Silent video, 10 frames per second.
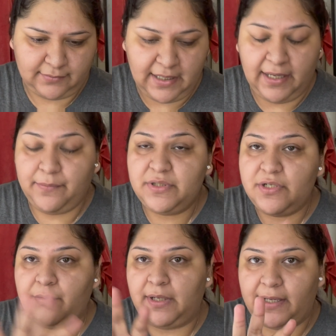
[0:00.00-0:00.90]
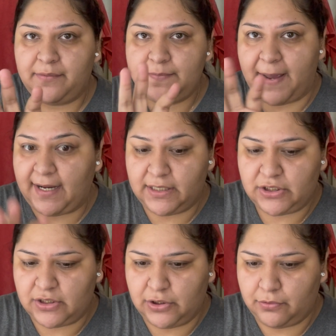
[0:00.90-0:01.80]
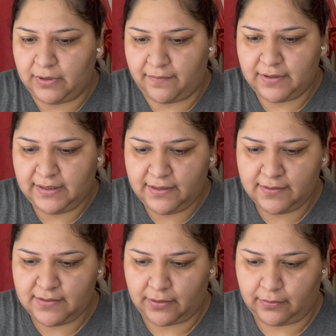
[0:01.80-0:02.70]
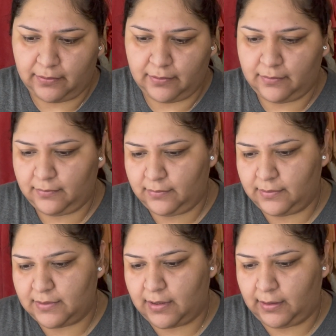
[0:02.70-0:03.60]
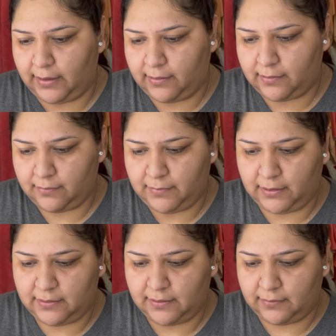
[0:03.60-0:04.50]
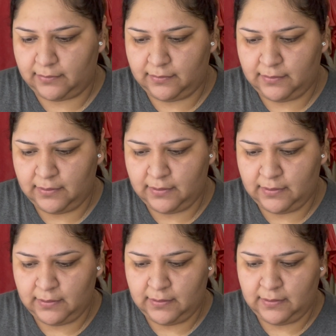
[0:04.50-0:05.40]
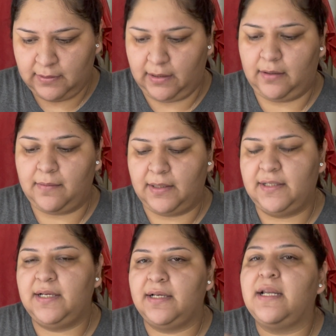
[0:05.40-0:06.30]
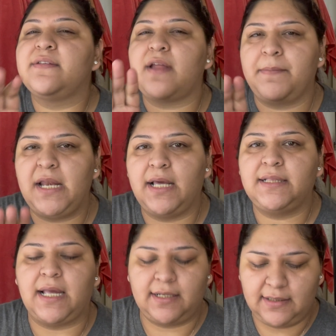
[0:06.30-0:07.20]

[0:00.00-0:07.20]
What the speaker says: It was new, like it was packaged new and everything, so it's not like a big deal. Call it, let's not be like that.